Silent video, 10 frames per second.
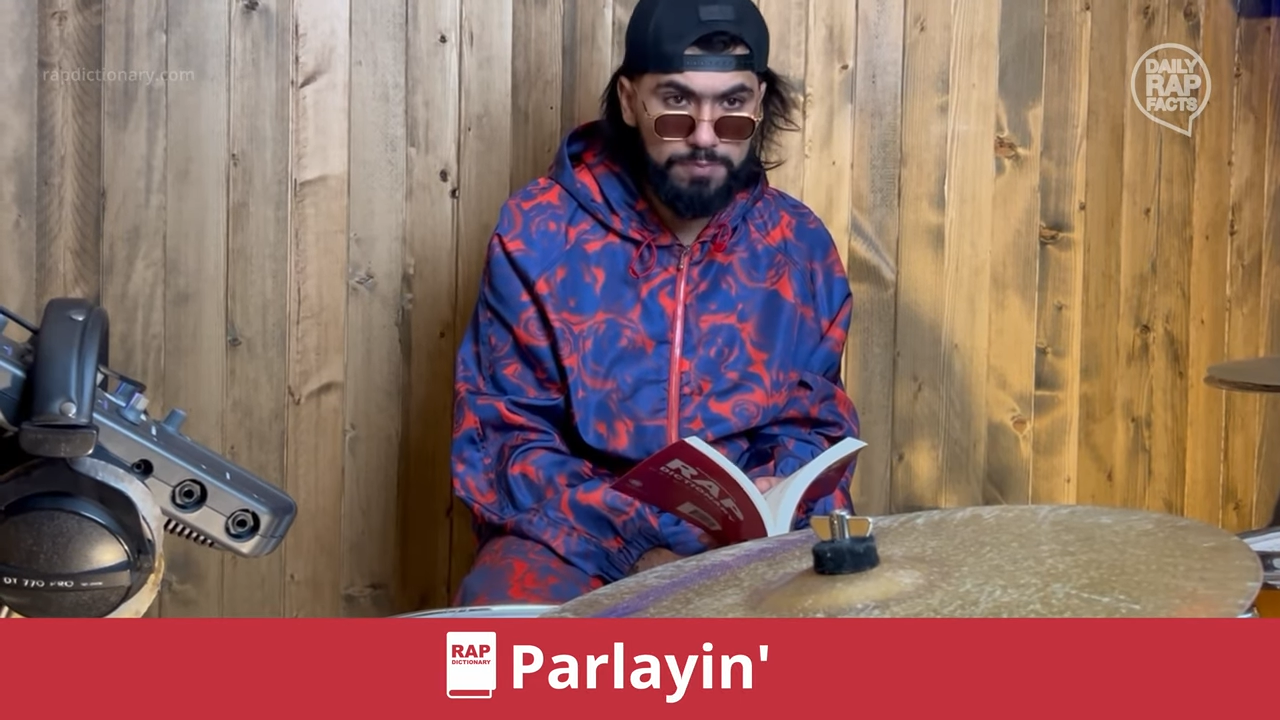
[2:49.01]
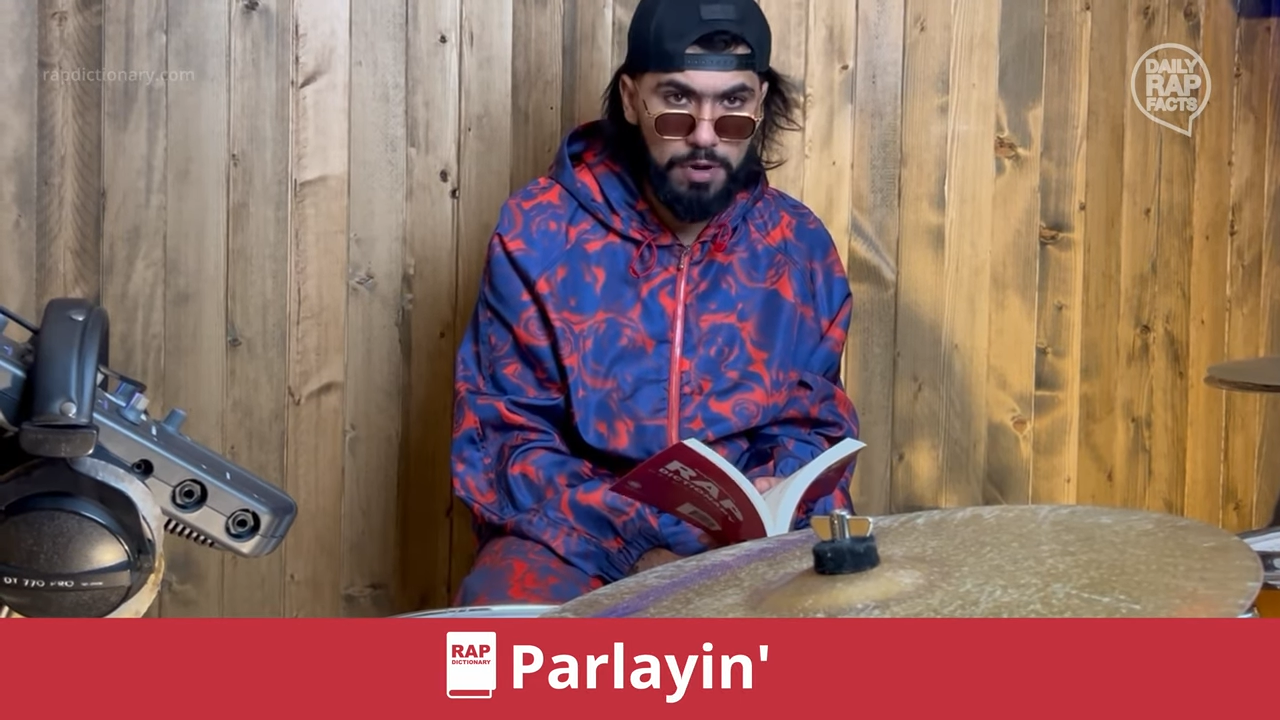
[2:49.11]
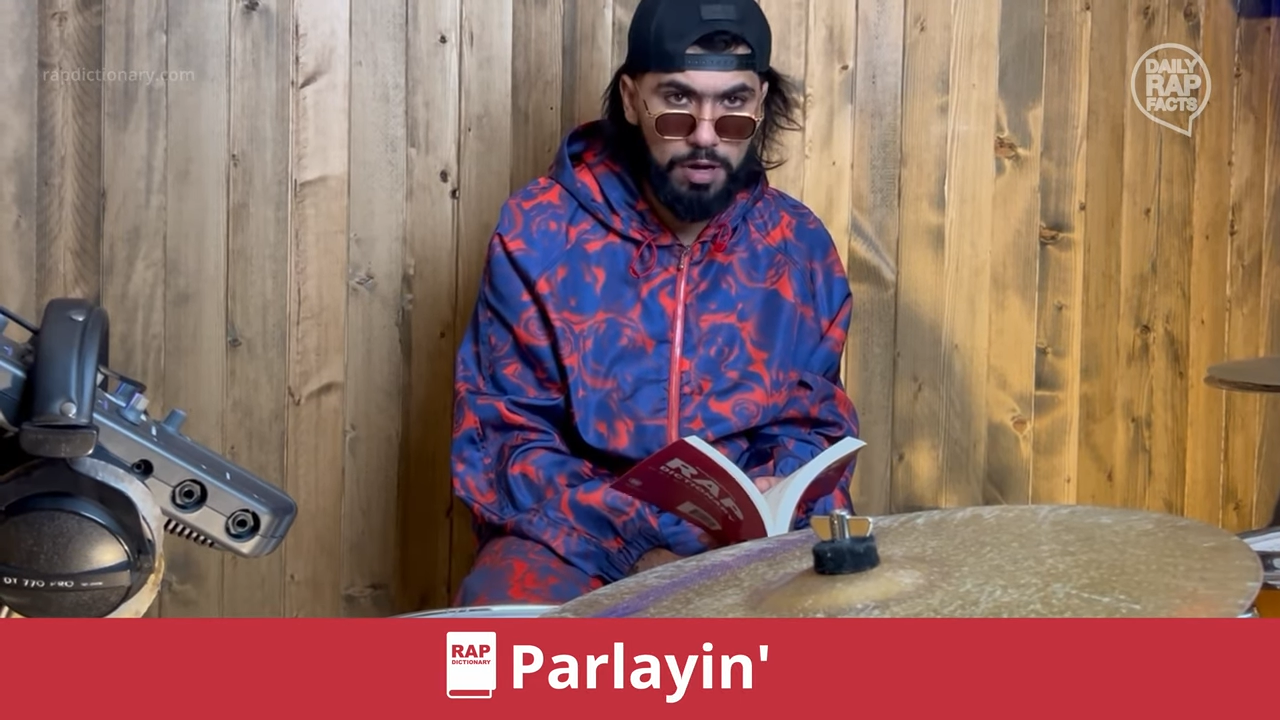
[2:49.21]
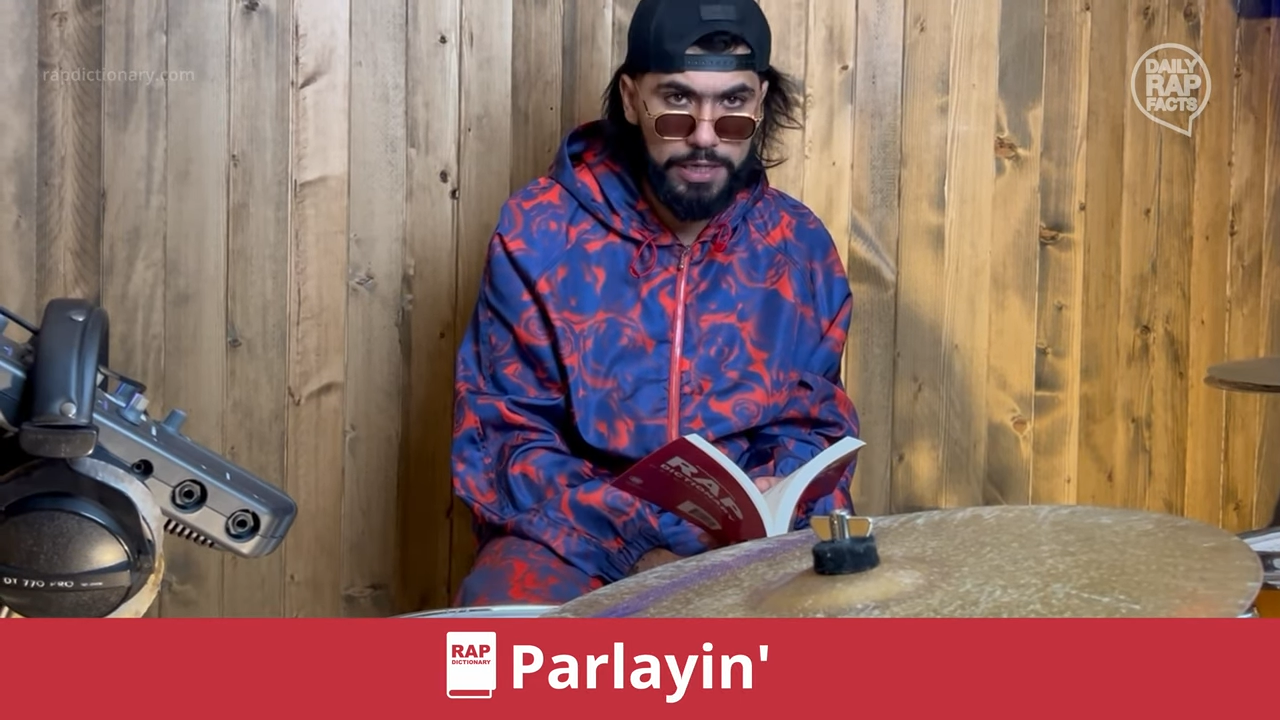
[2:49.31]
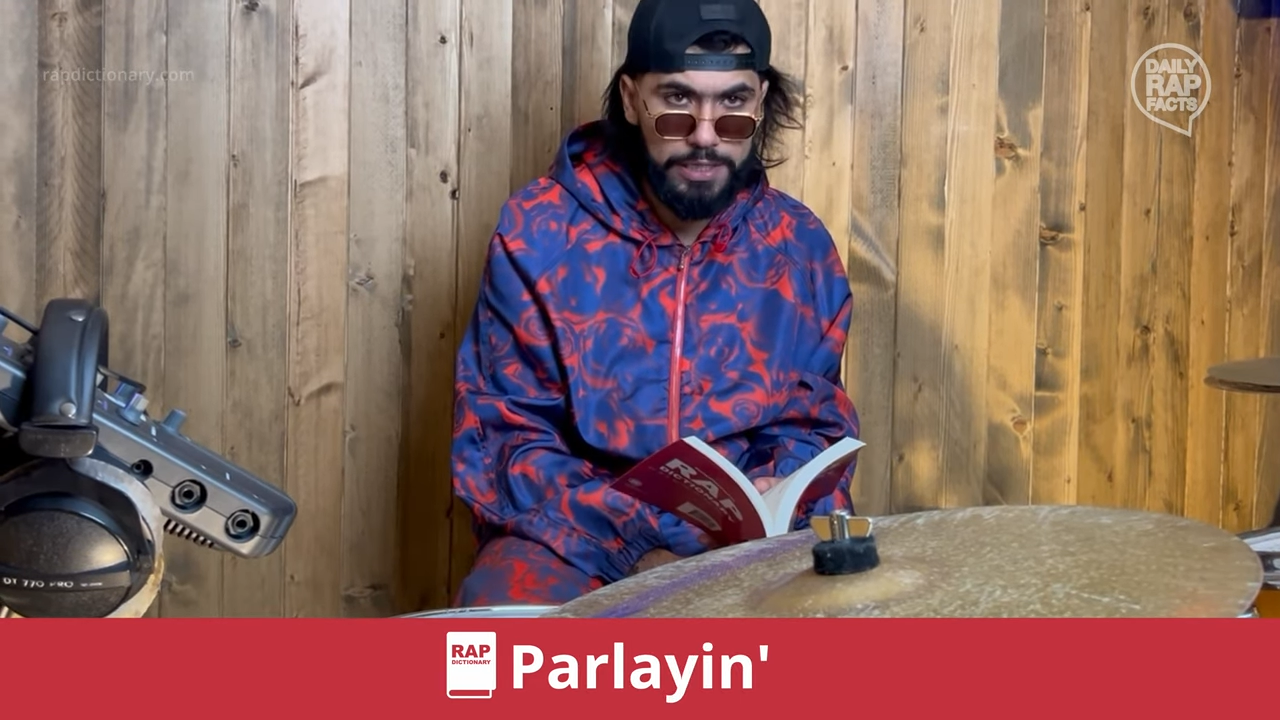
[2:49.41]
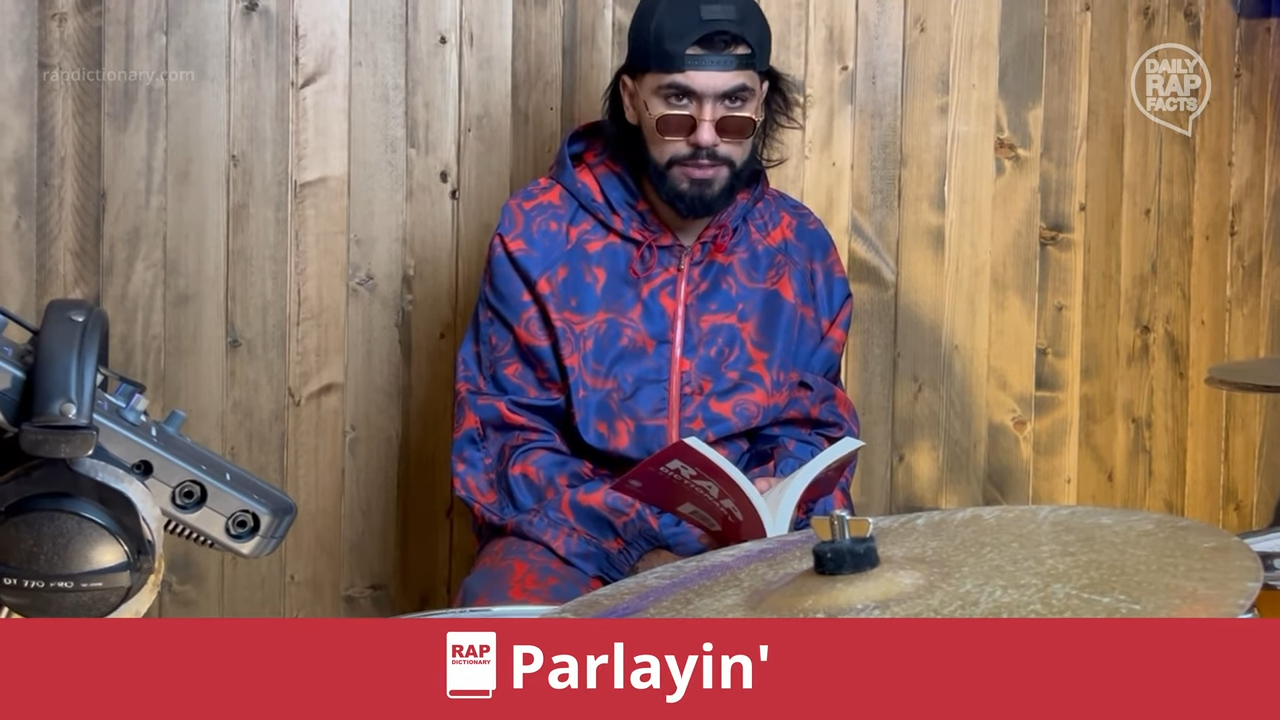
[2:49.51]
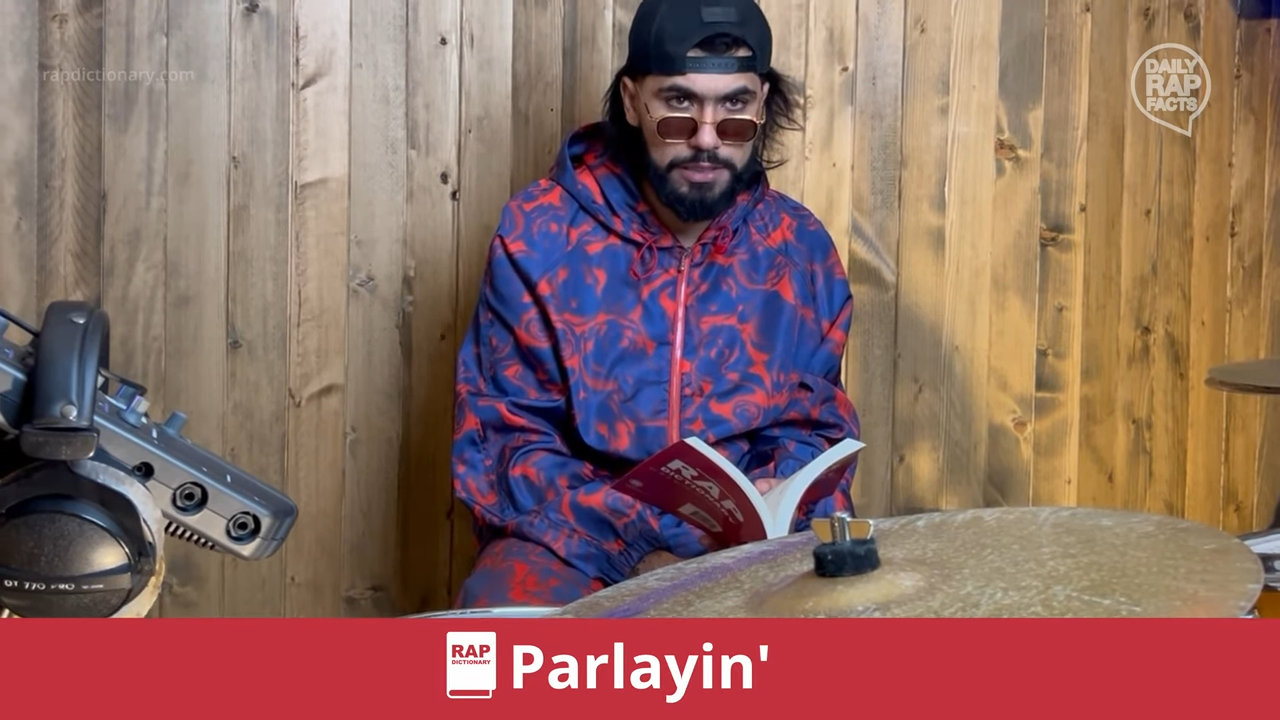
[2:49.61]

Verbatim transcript: Pauline,